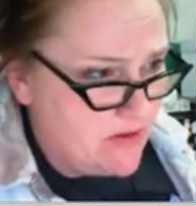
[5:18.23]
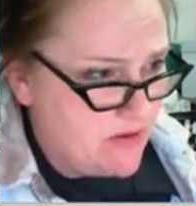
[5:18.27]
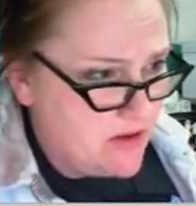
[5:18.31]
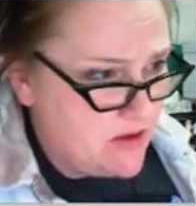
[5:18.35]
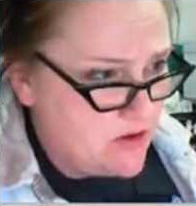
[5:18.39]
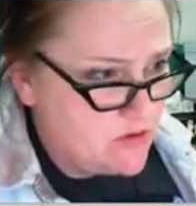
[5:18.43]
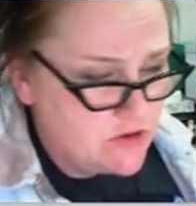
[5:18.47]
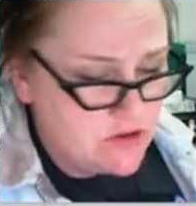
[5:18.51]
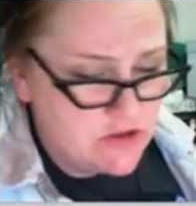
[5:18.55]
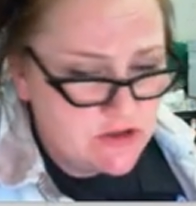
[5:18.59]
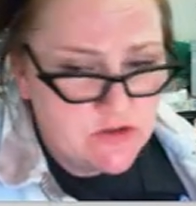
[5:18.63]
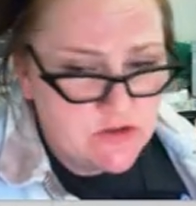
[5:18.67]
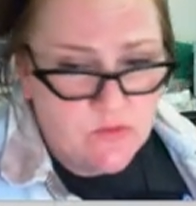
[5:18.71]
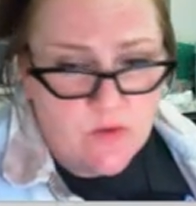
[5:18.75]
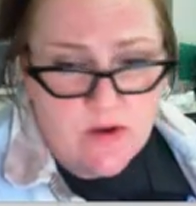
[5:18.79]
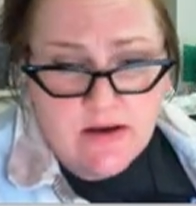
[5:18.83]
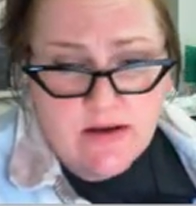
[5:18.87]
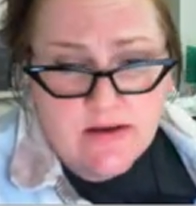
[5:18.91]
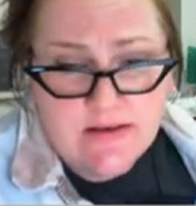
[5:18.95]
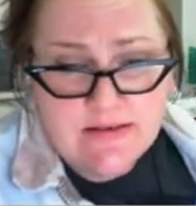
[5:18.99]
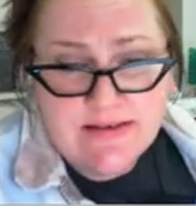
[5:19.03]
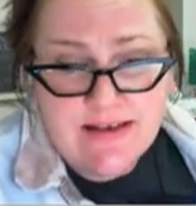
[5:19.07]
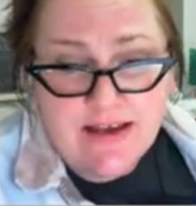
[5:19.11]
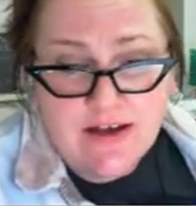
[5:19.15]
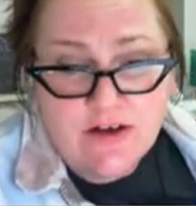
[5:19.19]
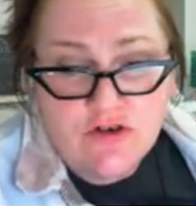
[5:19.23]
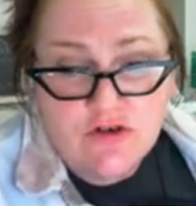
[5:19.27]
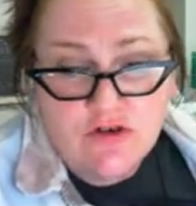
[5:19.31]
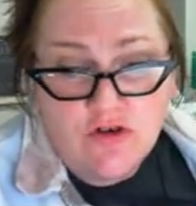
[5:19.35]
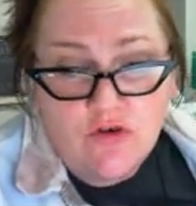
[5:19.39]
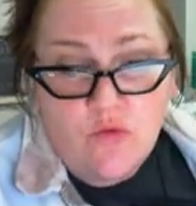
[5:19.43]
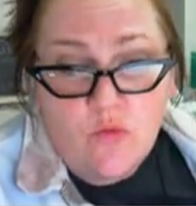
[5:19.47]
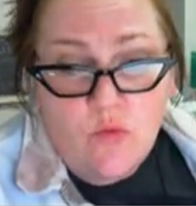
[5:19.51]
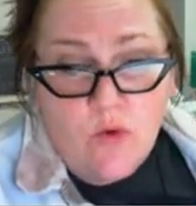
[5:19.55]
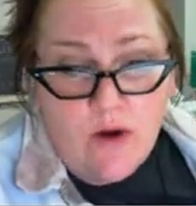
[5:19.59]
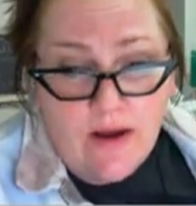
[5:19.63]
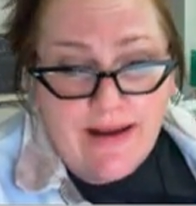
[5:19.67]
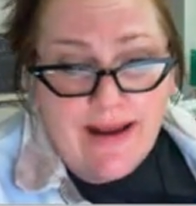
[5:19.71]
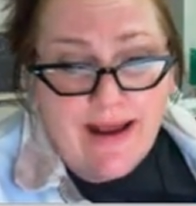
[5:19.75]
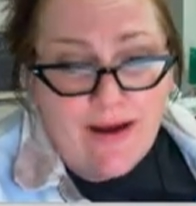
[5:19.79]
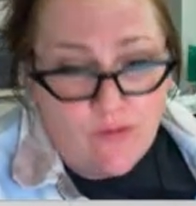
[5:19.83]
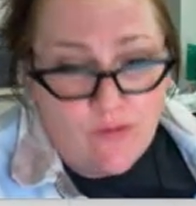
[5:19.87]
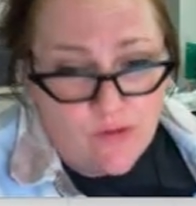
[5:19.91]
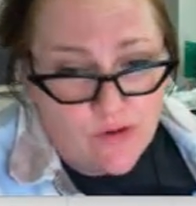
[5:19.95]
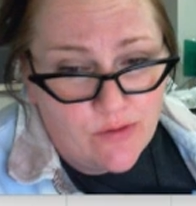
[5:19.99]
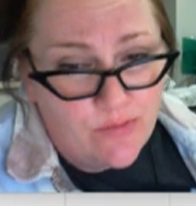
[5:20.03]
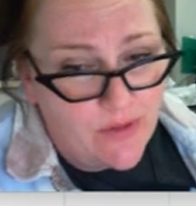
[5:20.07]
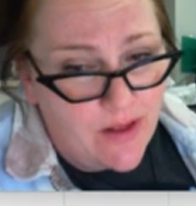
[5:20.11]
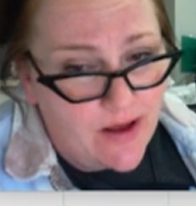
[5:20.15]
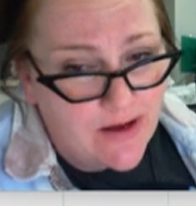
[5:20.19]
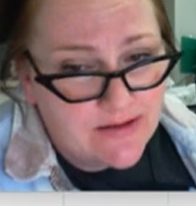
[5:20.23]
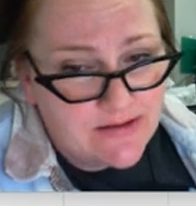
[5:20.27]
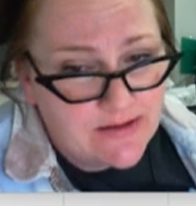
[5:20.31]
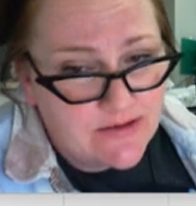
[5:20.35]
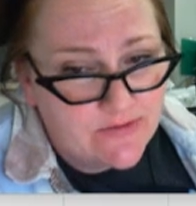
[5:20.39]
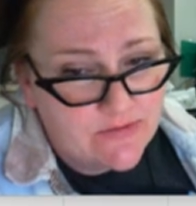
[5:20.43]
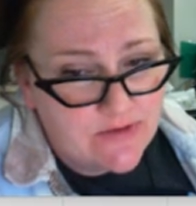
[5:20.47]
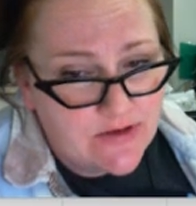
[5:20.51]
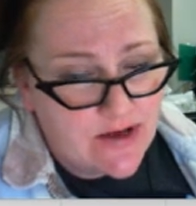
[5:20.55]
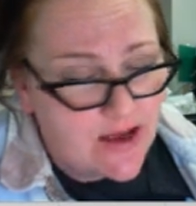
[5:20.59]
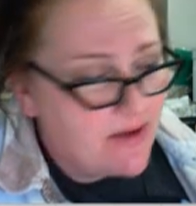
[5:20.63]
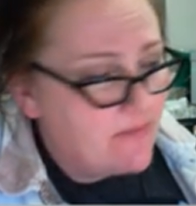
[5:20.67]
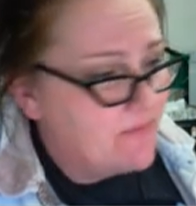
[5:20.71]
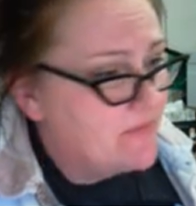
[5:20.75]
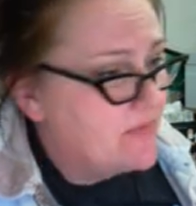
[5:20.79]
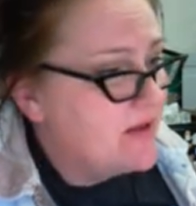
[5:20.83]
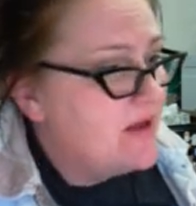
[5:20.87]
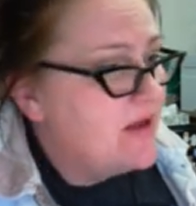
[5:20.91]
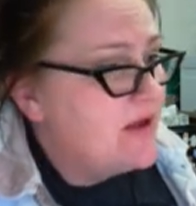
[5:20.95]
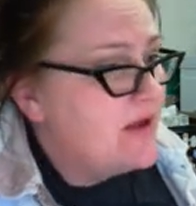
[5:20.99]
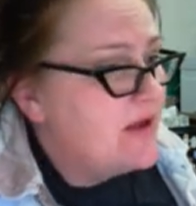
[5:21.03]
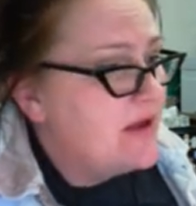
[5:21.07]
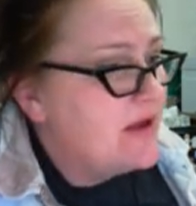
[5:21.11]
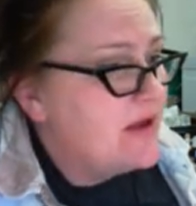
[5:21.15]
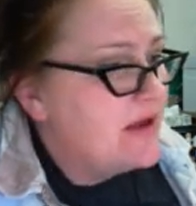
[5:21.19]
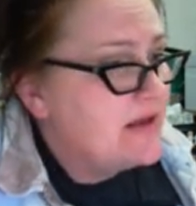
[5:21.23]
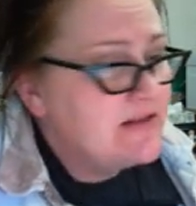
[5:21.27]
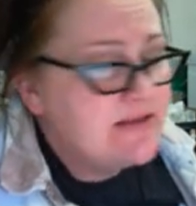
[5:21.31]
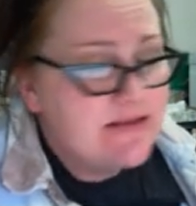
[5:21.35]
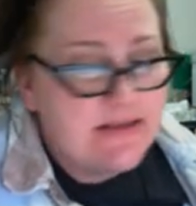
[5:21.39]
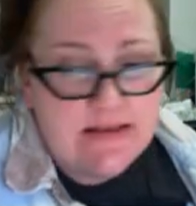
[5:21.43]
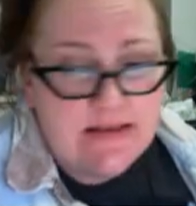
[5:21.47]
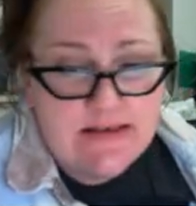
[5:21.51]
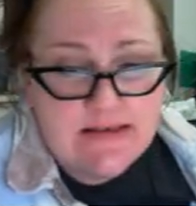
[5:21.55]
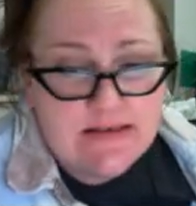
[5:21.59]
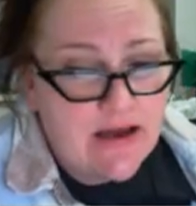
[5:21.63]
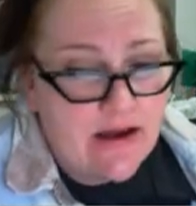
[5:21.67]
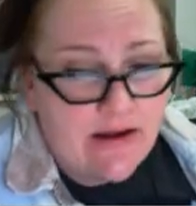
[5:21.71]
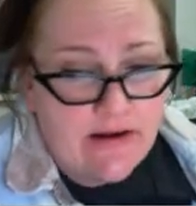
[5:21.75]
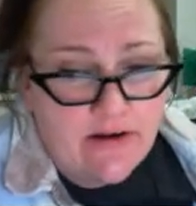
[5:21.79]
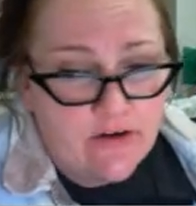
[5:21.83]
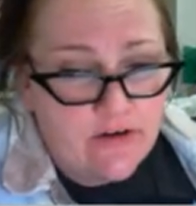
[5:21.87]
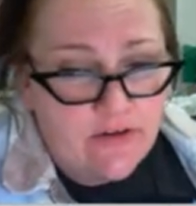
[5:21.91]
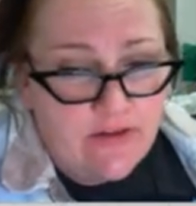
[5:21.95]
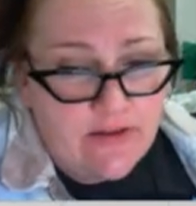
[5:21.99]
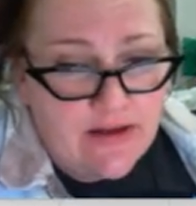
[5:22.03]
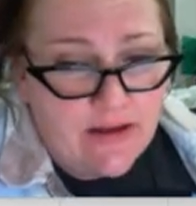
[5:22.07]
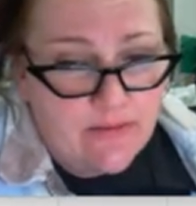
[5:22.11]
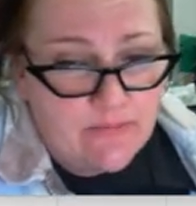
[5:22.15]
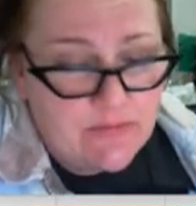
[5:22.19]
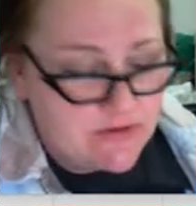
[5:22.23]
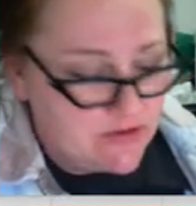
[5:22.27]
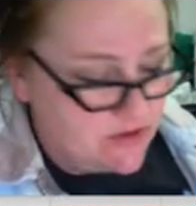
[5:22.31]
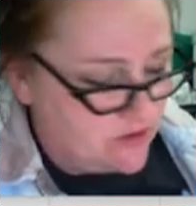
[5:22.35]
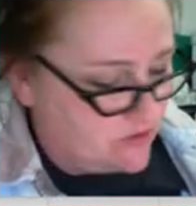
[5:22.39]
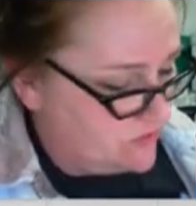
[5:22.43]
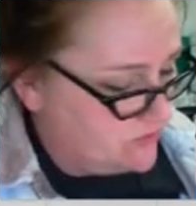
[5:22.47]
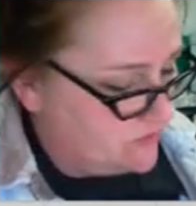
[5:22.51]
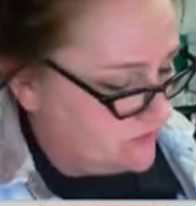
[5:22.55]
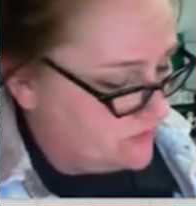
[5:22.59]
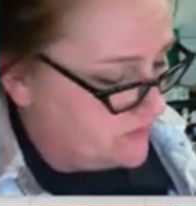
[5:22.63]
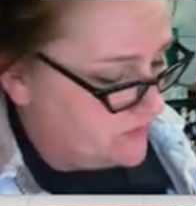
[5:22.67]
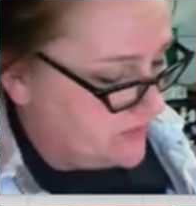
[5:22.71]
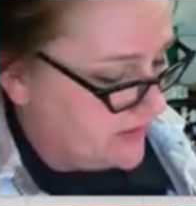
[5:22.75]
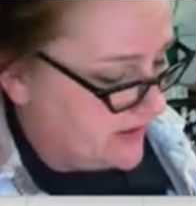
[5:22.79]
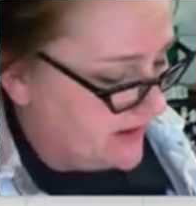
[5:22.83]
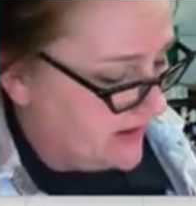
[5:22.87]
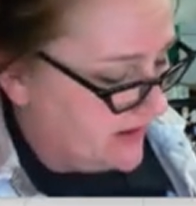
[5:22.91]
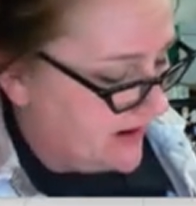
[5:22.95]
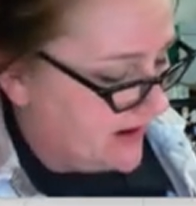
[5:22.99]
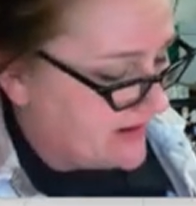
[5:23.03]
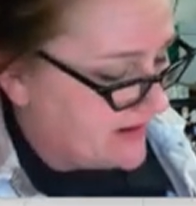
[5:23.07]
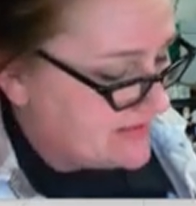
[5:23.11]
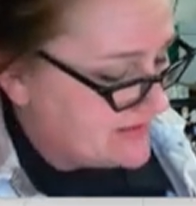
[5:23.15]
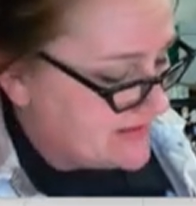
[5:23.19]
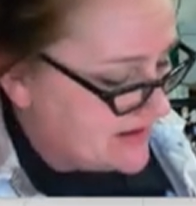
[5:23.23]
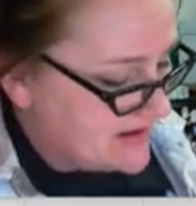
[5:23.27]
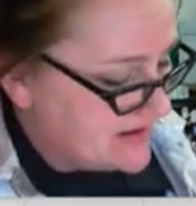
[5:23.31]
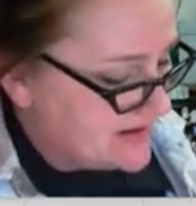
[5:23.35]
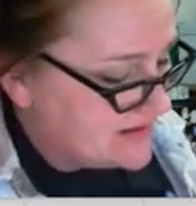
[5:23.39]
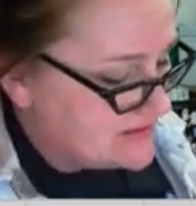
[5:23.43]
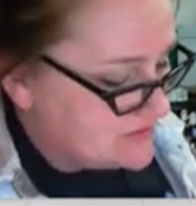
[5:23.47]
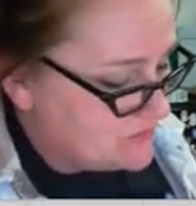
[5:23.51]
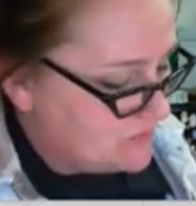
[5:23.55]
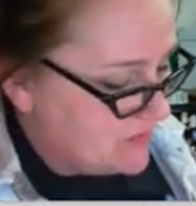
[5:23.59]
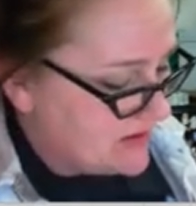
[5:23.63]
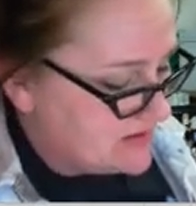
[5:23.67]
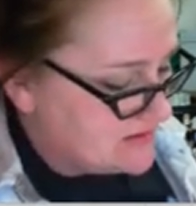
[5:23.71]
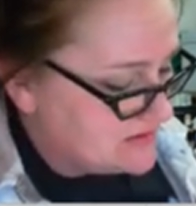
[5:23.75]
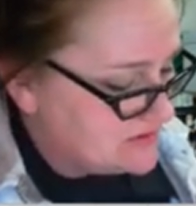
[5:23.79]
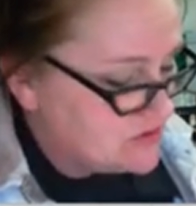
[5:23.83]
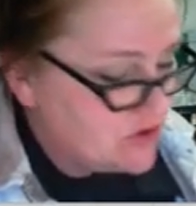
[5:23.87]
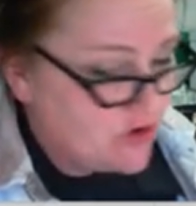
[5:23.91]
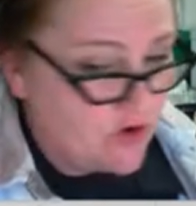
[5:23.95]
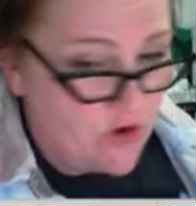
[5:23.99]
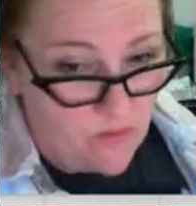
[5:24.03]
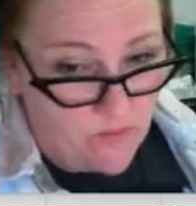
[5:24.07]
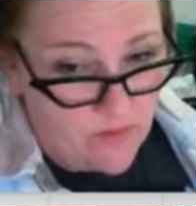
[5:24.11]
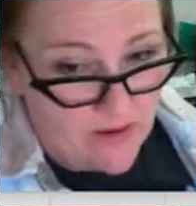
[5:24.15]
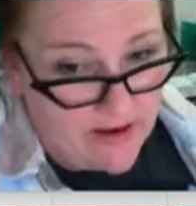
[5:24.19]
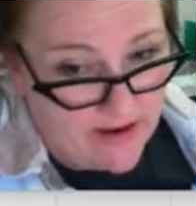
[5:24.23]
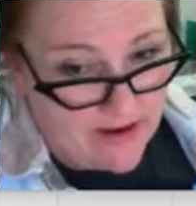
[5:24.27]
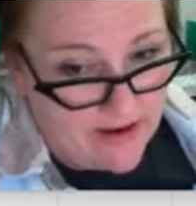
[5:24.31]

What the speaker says: you just want to schedule 1 hour blocks of time. It's entirely up to you, but I think it's best to go by